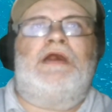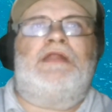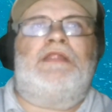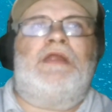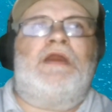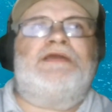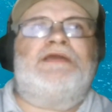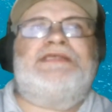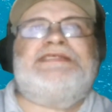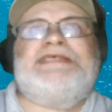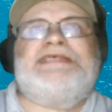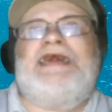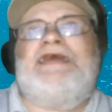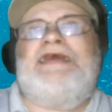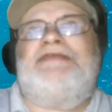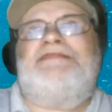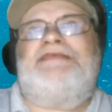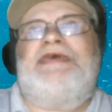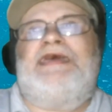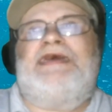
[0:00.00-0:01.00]

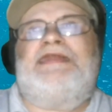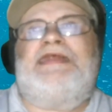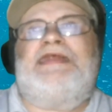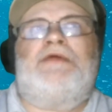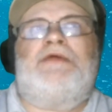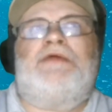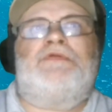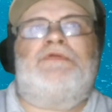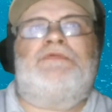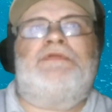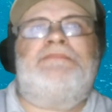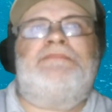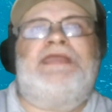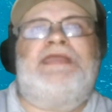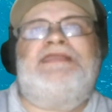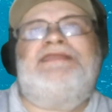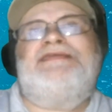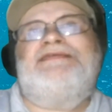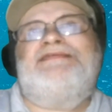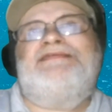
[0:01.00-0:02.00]
Alongside that, I'll
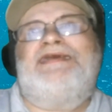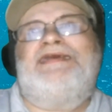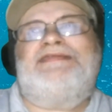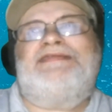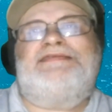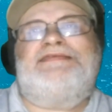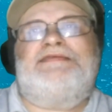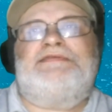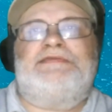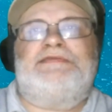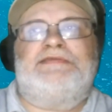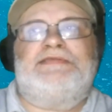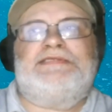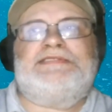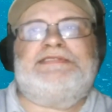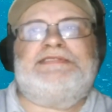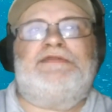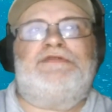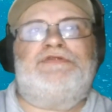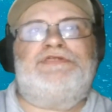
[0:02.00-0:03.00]
remain connected to
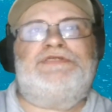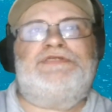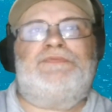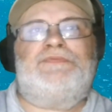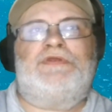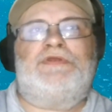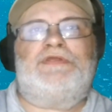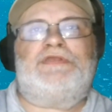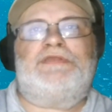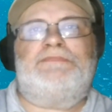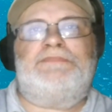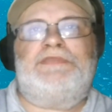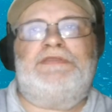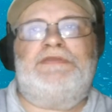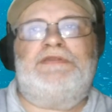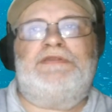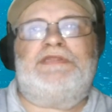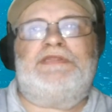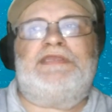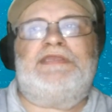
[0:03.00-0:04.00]
the Synergies Work
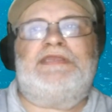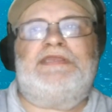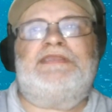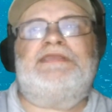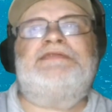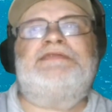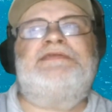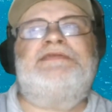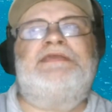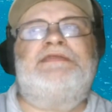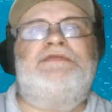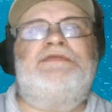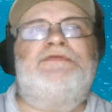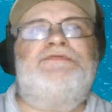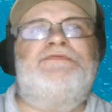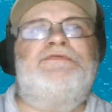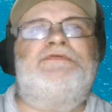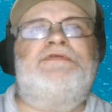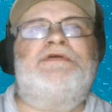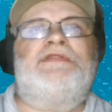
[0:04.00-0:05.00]
community and
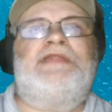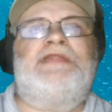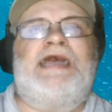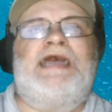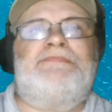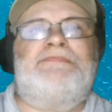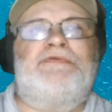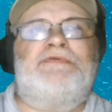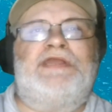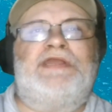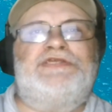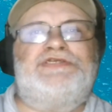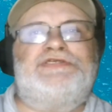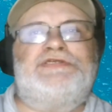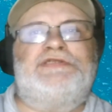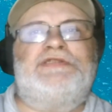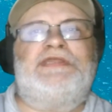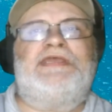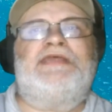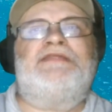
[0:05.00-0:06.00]
continue through
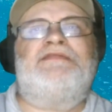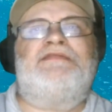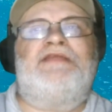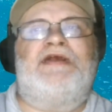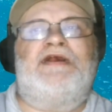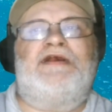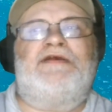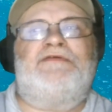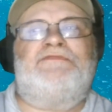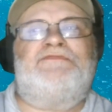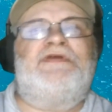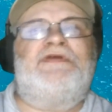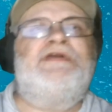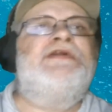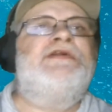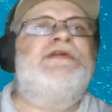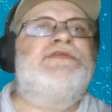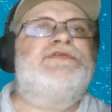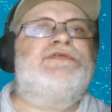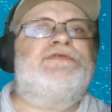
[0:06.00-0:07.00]
collaboration and love
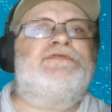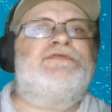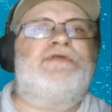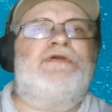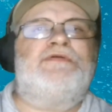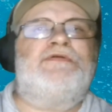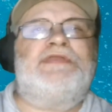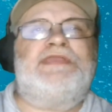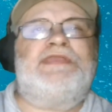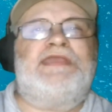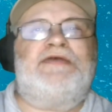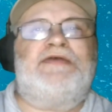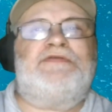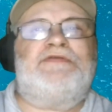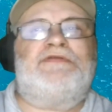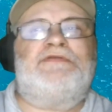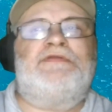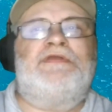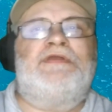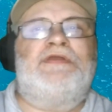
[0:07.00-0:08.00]
to grow
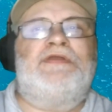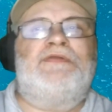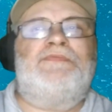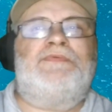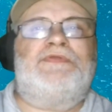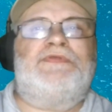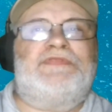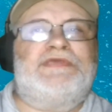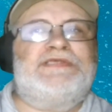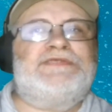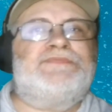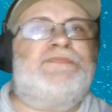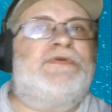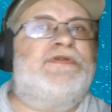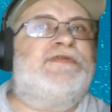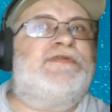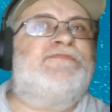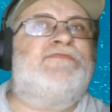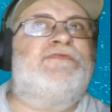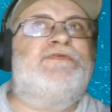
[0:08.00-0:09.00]
together with this
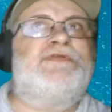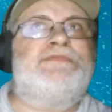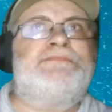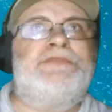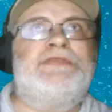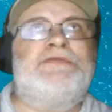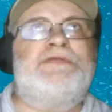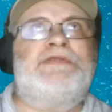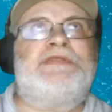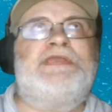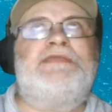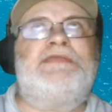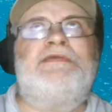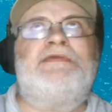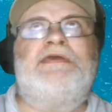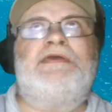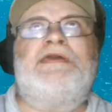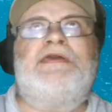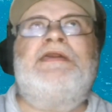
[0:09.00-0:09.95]
wonderful community.